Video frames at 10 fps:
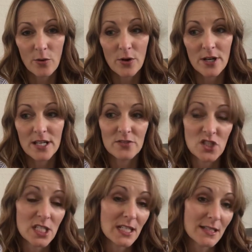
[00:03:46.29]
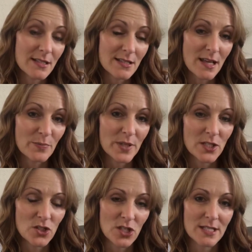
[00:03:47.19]
Or if she is on
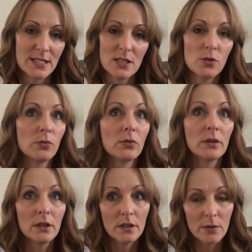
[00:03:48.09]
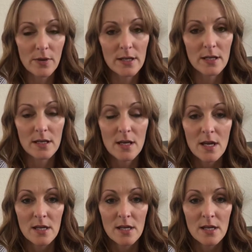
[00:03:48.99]
Pinterest, then you really want to